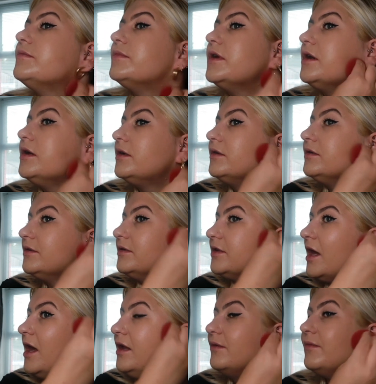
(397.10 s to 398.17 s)
But
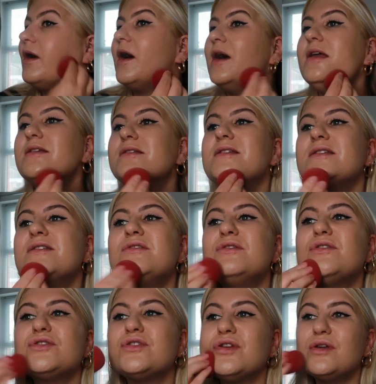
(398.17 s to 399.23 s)
colour wise, it's
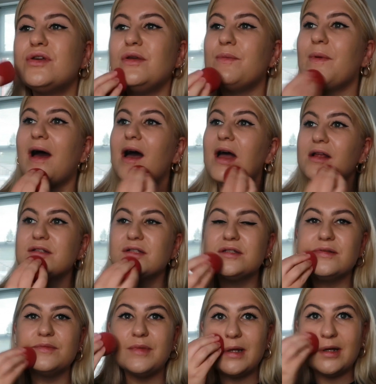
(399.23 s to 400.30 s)
not too bad.
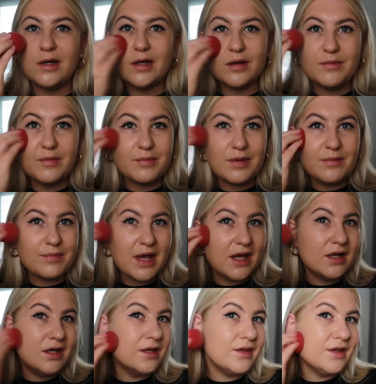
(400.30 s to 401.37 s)
I mean, I am a bit
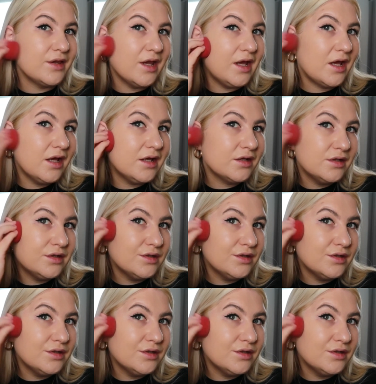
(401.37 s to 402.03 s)
paler than that.